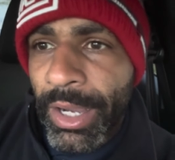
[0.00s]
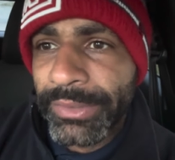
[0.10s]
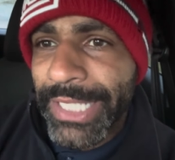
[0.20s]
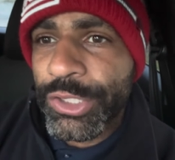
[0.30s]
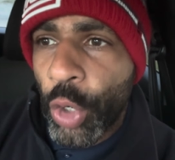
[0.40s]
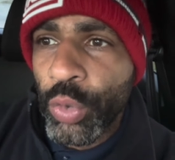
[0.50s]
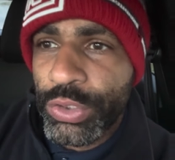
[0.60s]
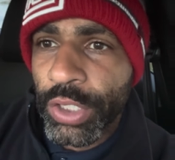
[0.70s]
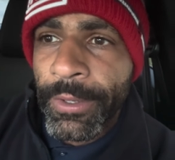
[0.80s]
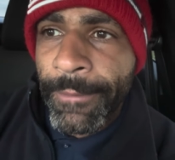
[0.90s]
This goes
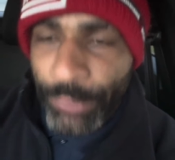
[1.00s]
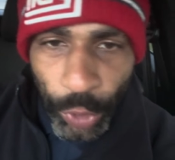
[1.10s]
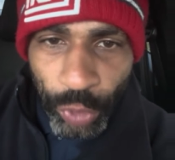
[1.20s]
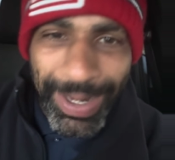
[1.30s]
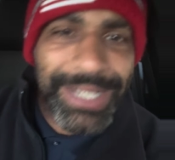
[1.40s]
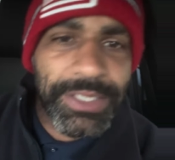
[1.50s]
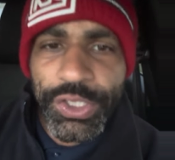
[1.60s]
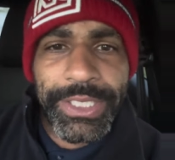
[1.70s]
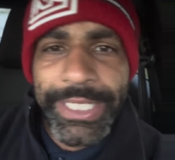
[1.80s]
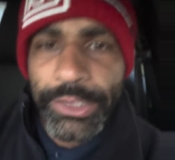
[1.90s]
to the greatness of
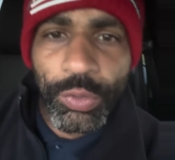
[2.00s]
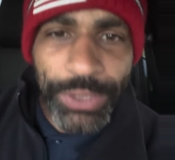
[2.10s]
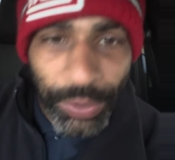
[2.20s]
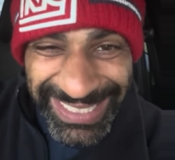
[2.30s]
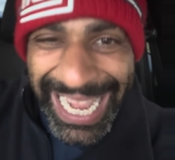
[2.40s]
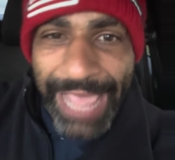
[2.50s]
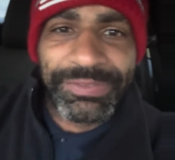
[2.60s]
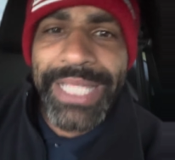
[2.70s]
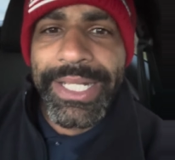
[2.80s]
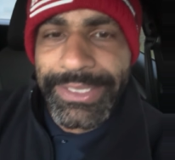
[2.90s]
Shaquille O'Neal, his
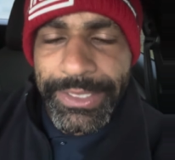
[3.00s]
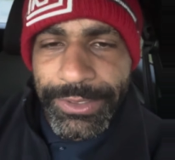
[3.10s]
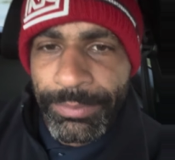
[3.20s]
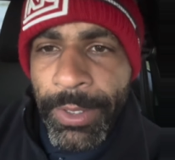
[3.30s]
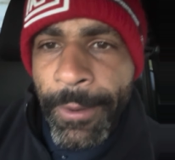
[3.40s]
athleticism,